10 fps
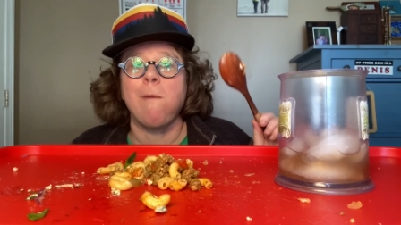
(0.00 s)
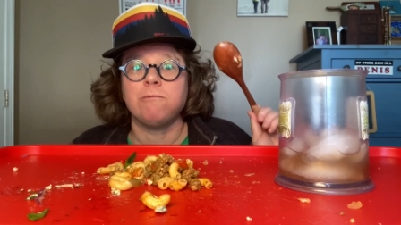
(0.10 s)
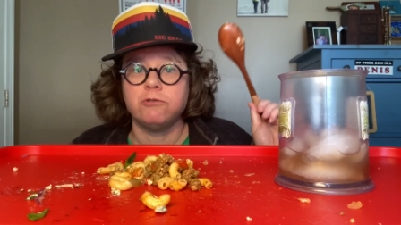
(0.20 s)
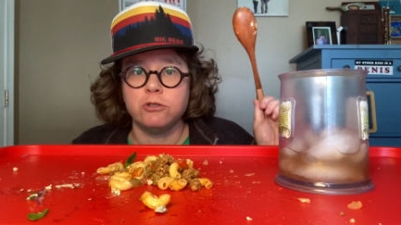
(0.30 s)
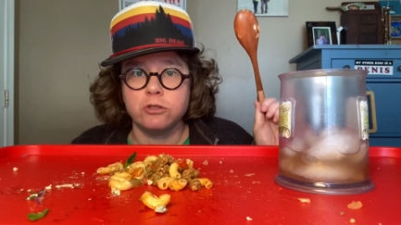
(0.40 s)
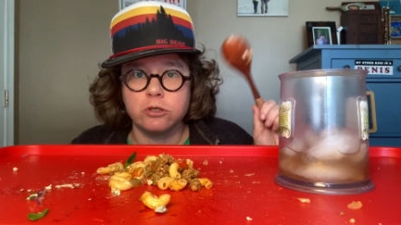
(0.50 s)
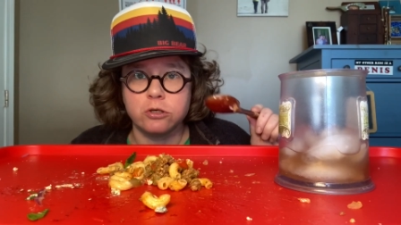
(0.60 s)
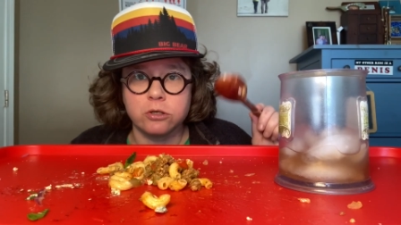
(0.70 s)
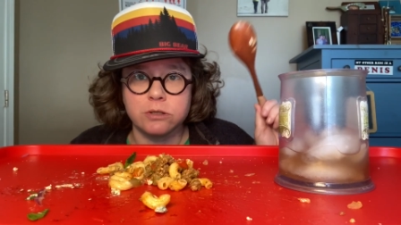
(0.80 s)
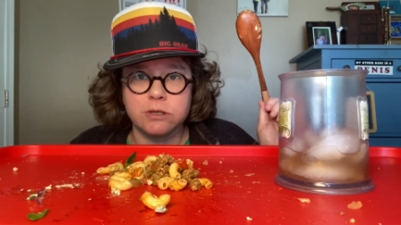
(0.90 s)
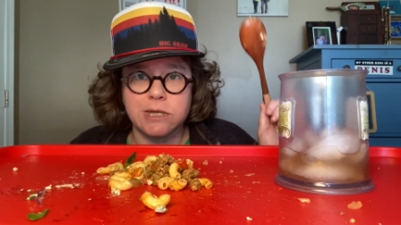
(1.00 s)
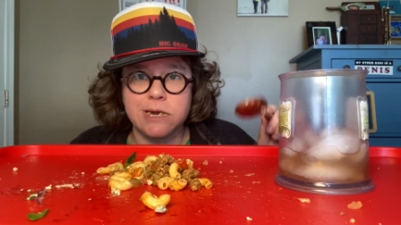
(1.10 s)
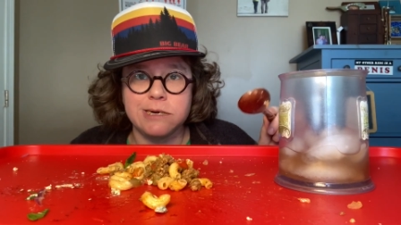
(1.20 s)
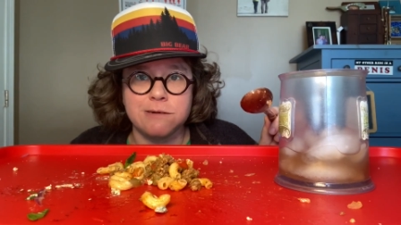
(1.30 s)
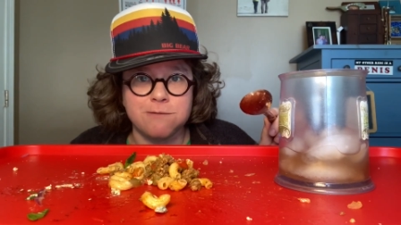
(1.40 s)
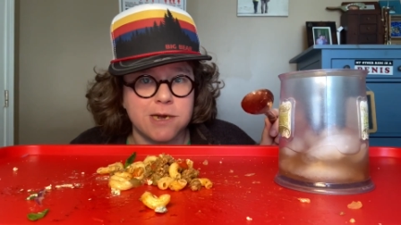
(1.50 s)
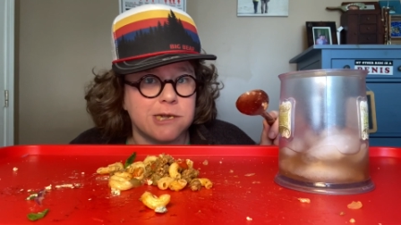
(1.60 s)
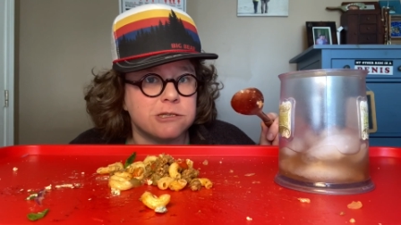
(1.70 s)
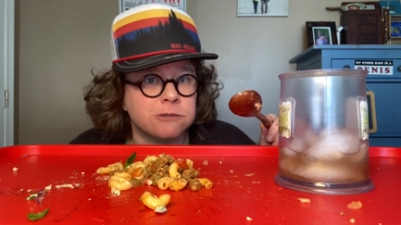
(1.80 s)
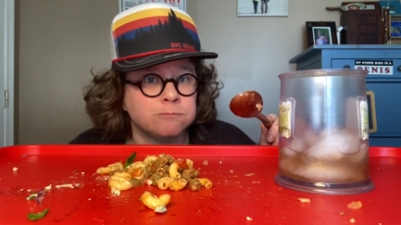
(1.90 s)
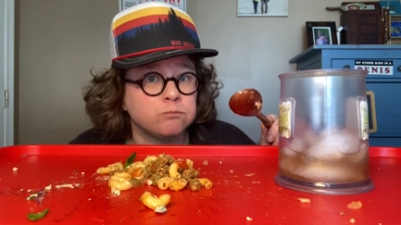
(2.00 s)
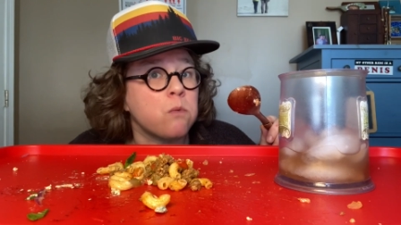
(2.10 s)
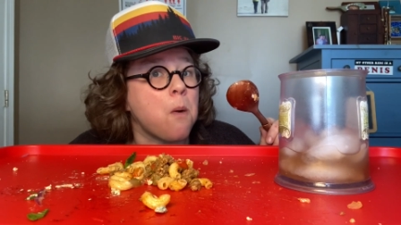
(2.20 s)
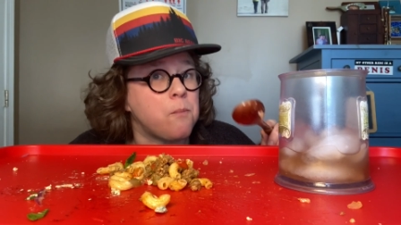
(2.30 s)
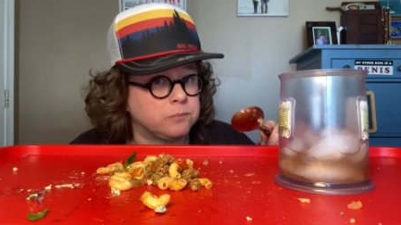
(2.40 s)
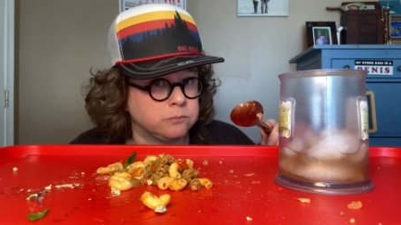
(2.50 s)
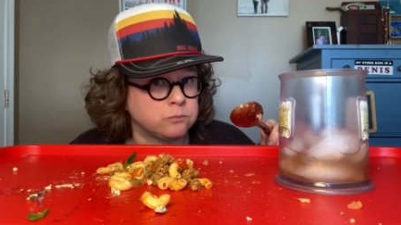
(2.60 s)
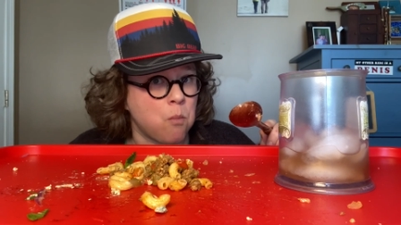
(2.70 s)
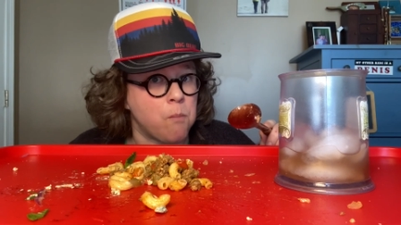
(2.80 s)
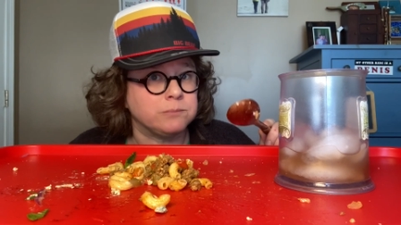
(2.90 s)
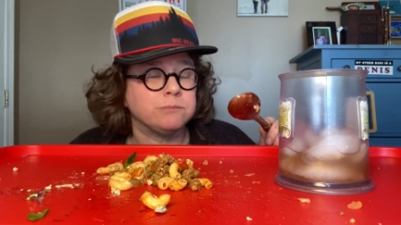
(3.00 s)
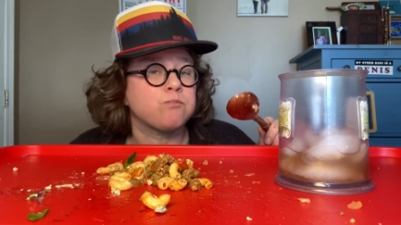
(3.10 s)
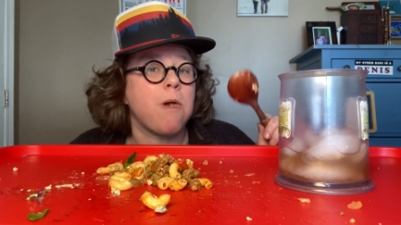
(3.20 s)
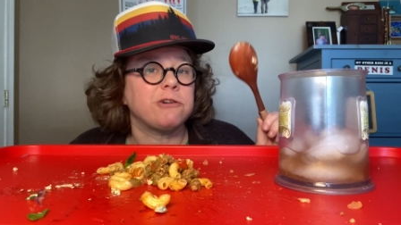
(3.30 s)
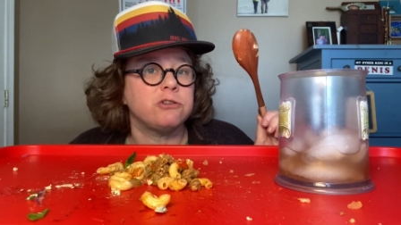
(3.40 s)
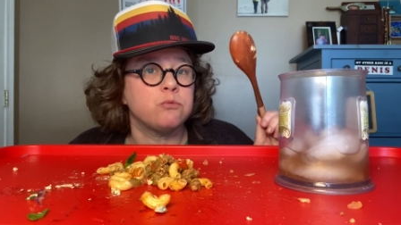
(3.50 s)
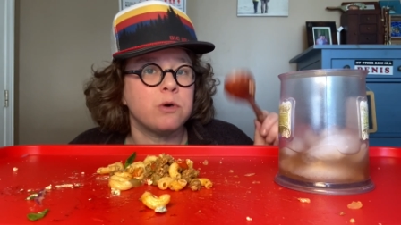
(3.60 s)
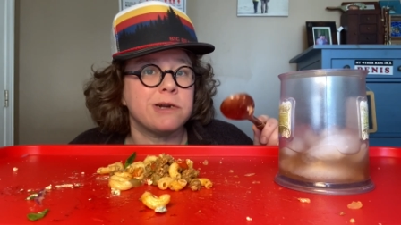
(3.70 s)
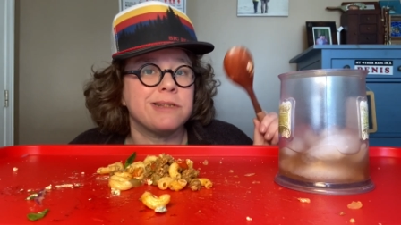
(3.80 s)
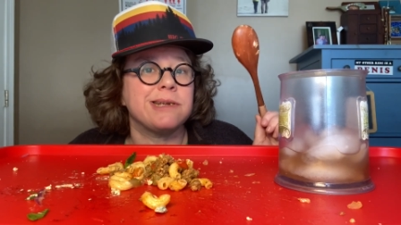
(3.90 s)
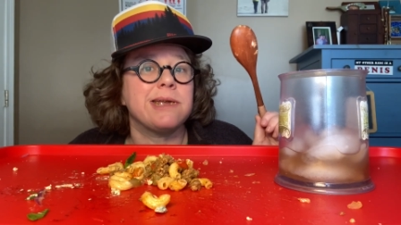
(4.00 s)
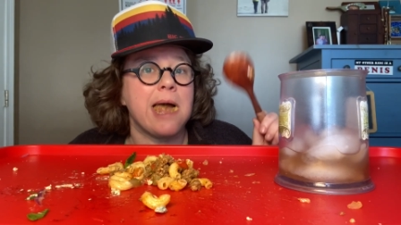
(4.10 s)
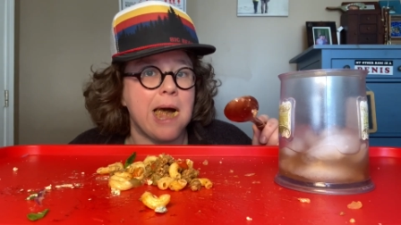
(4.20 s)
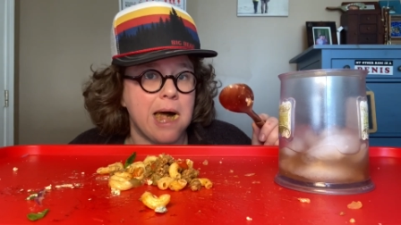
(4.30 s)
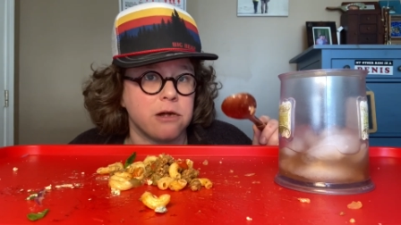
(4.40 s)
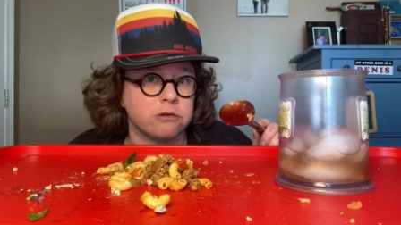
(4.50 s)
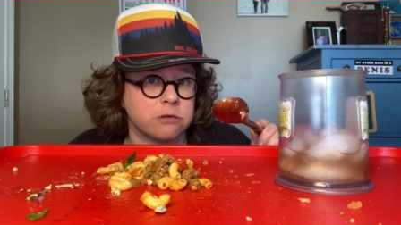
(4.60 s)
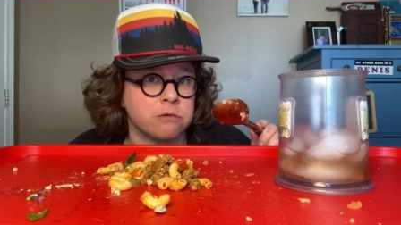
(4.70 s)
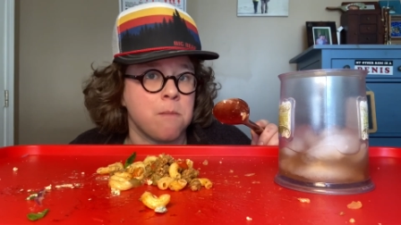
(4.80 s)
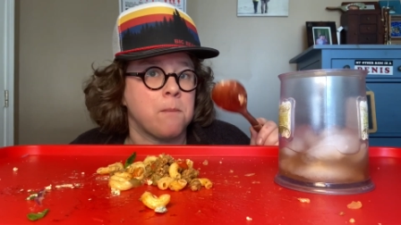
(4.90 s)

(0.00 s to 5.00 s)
She's a good lady face. She's one of the gals.